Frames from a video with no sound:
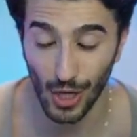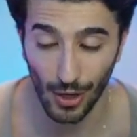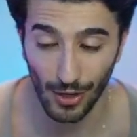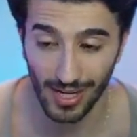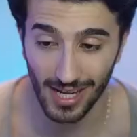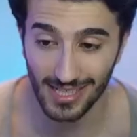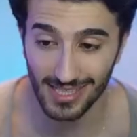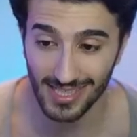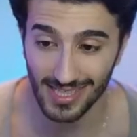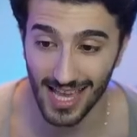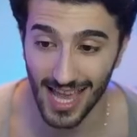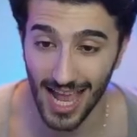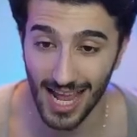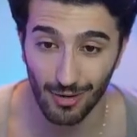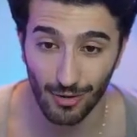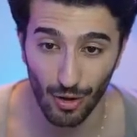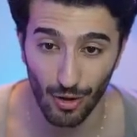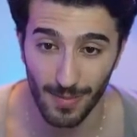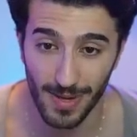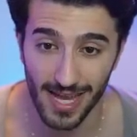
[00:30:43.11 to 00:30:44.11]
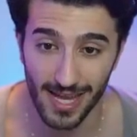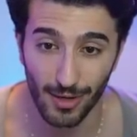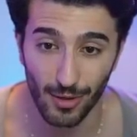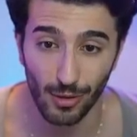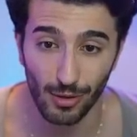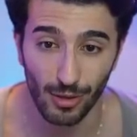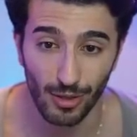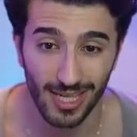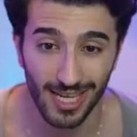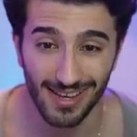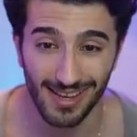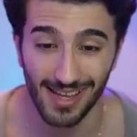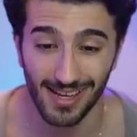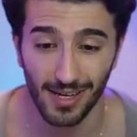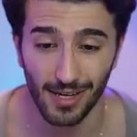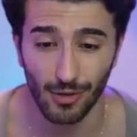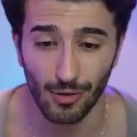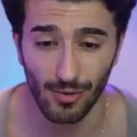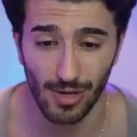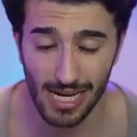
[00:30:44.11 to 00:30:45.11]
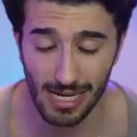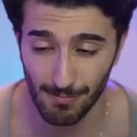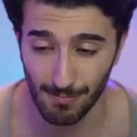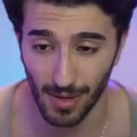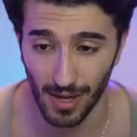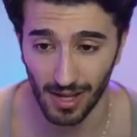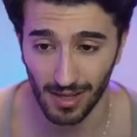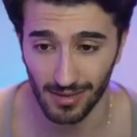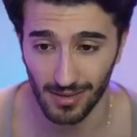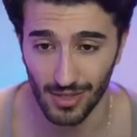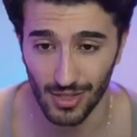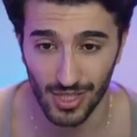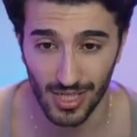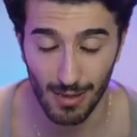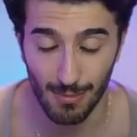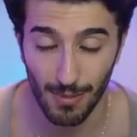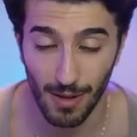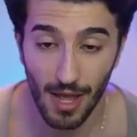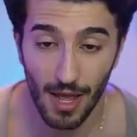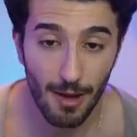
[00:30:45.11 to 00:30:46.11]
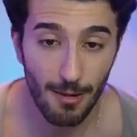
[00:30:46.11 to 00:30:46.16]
Torres and Romero looking like a great partnership.